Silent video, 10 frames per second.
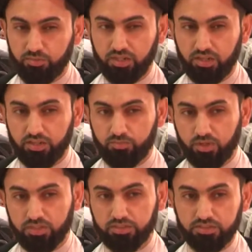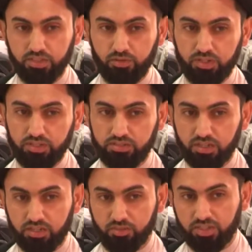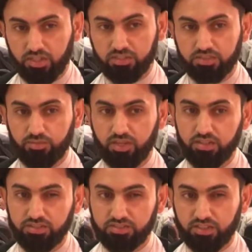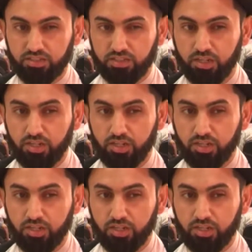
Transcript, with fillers: such a meeting is all due to the respect and